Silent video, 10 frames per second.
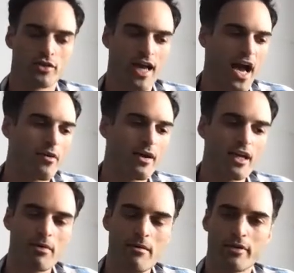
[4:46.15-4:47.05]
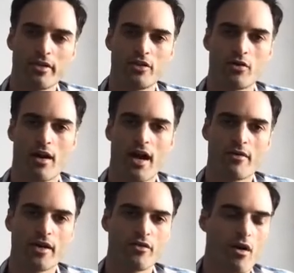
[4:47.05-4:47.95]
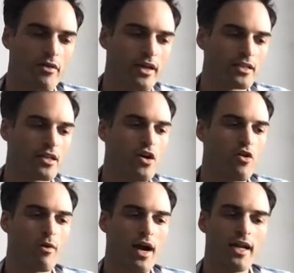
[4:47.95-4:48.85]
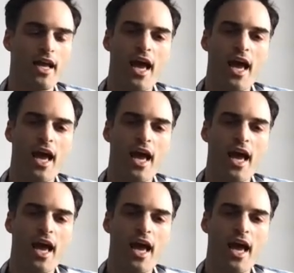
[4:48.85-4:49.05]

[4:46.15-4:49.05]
How do I get people in the door? How do I grow this, right?